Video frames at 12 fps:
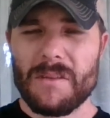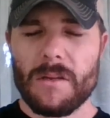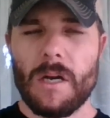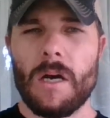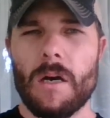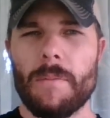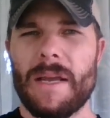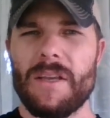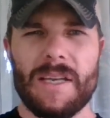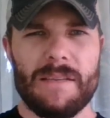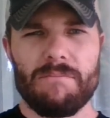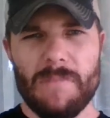Um, I
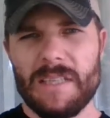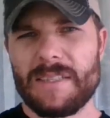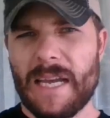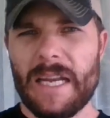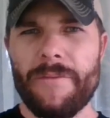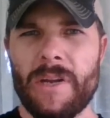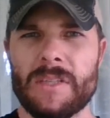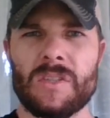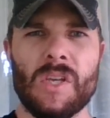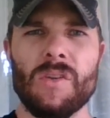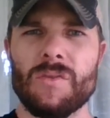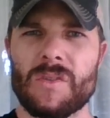it's kind of an
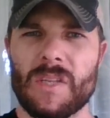excuse.